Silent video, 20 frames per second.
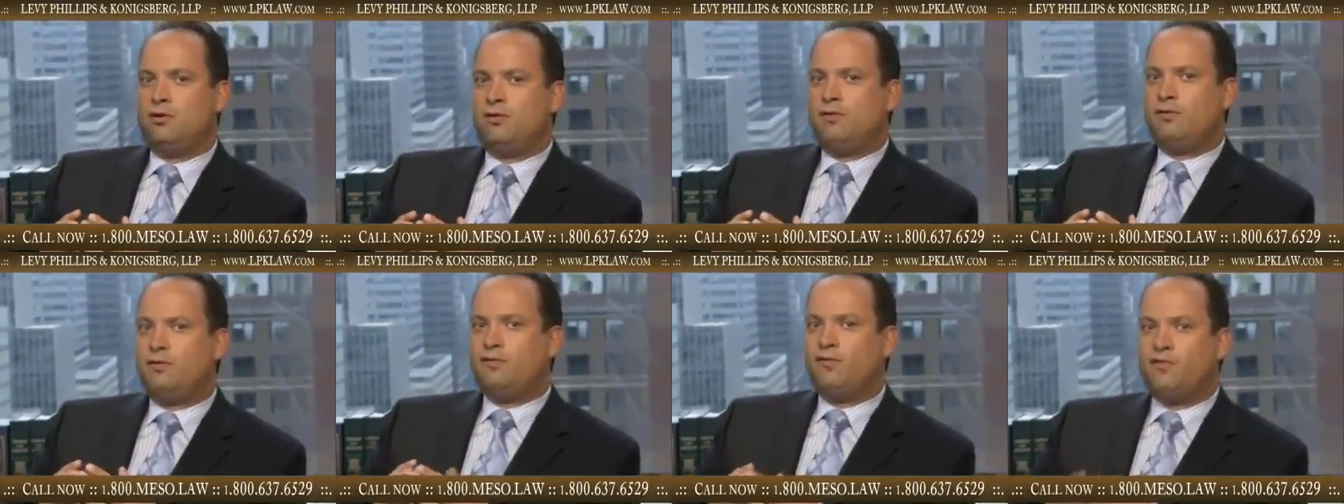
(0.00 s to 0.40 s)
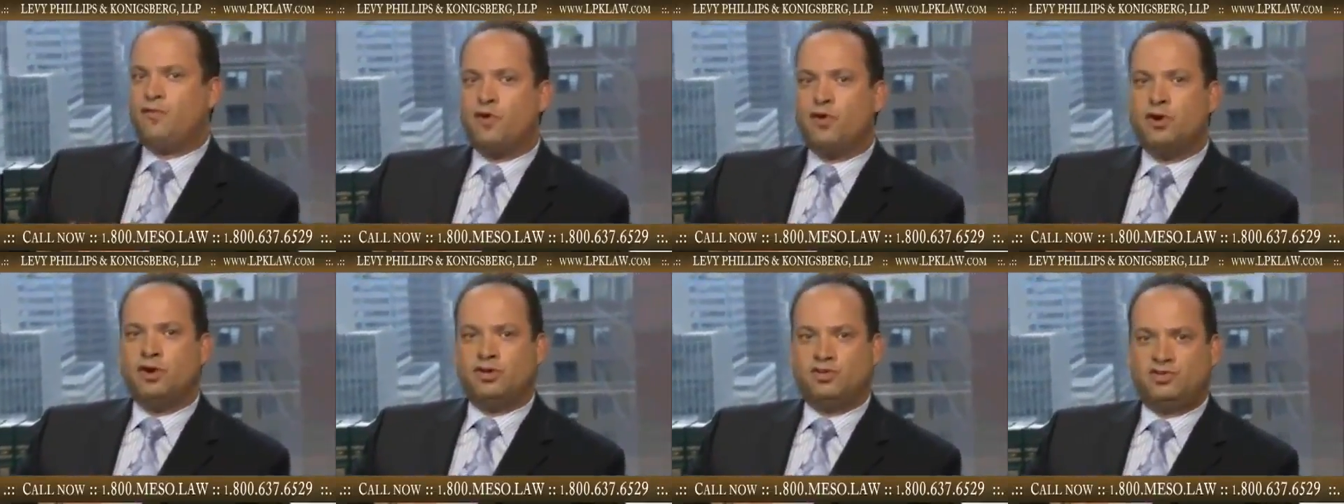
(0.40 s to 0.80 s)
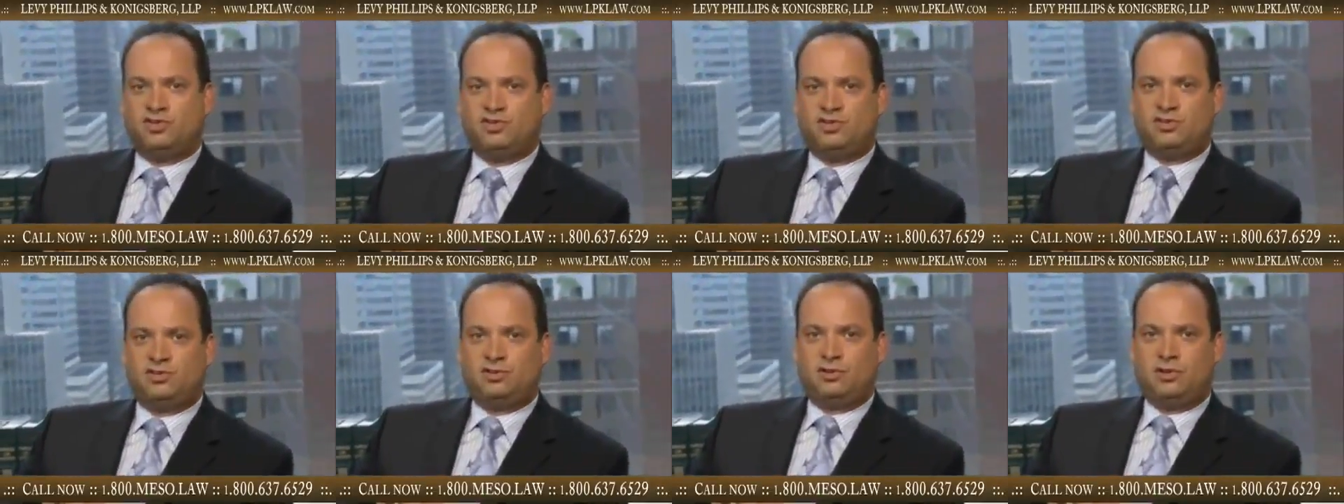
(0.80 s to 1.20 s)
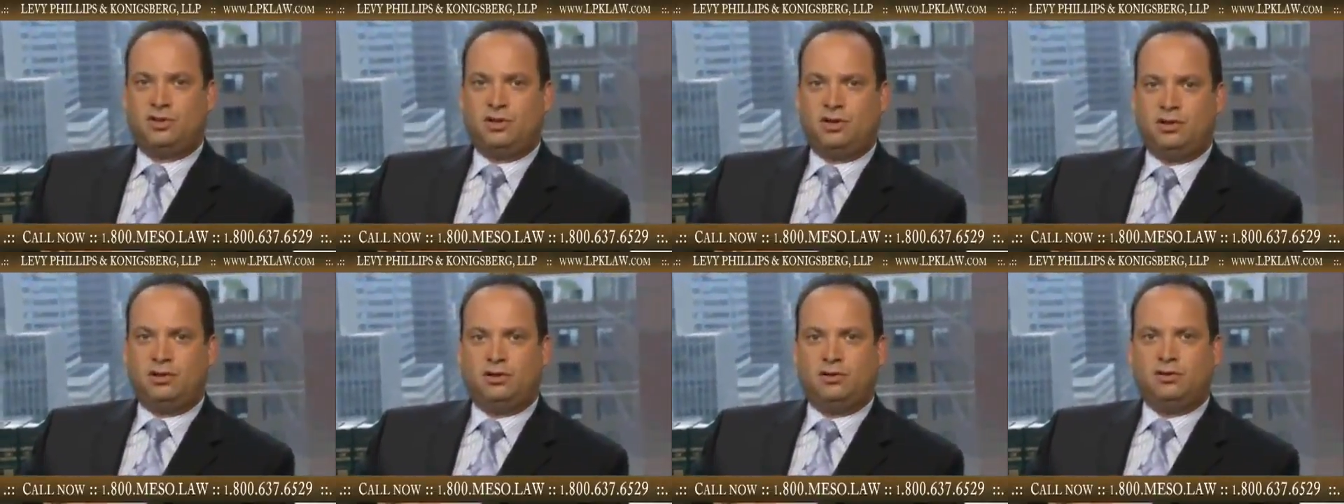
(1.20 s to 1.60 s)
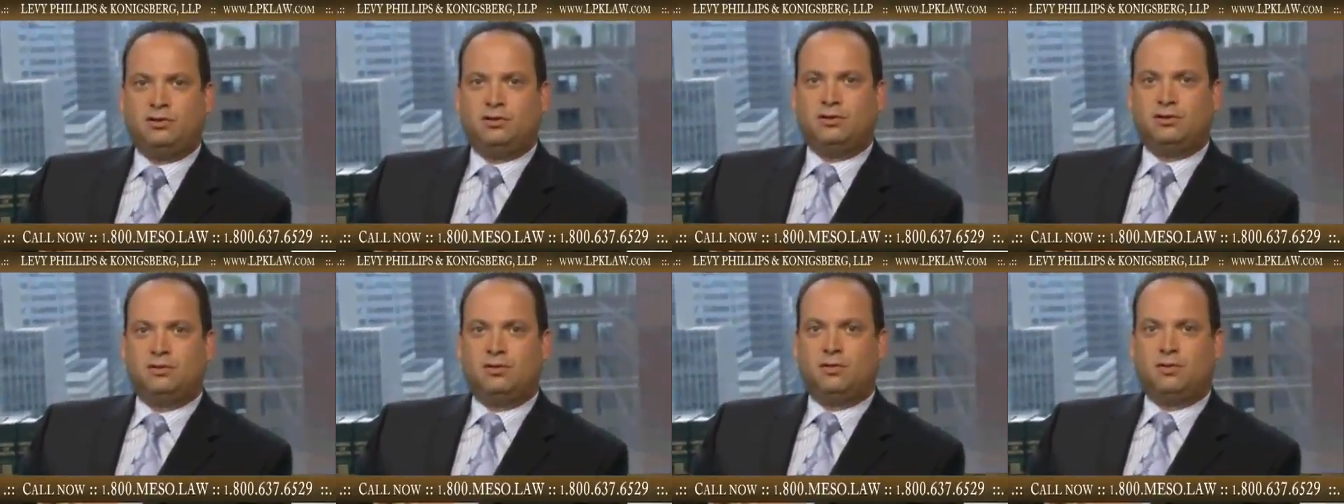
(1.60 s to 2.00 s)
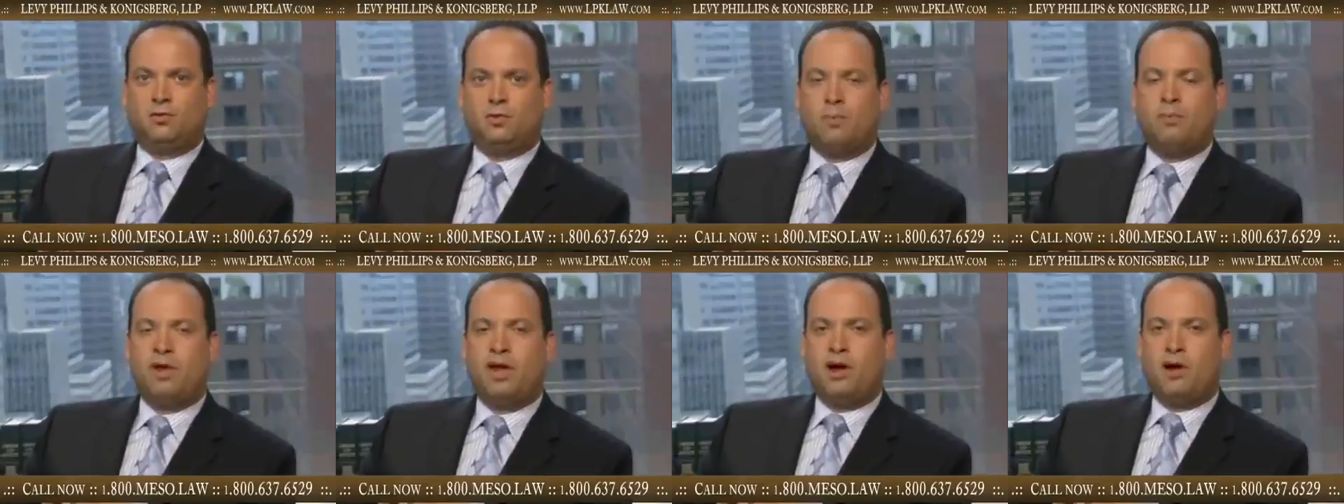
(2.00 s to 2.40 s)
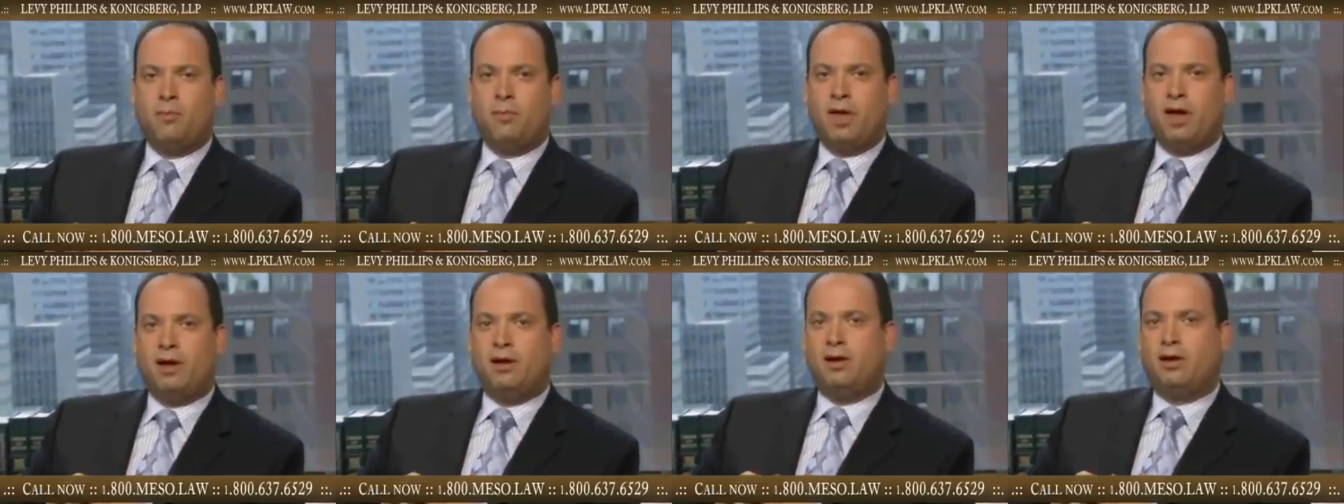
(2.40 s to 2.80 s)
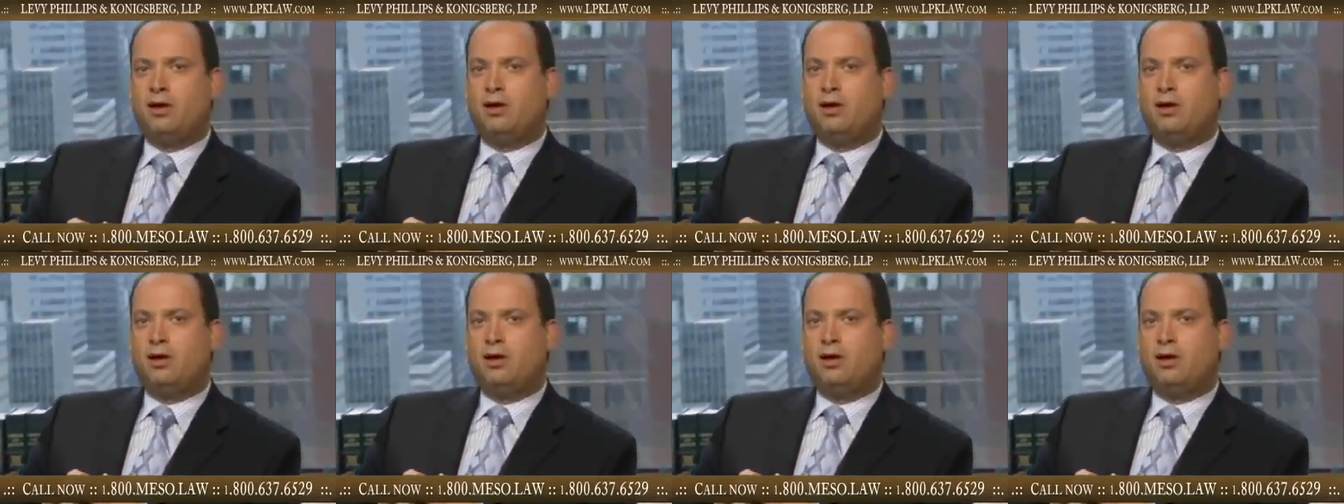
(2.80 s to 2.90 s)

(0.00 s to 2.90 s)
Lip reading: furnace repairmen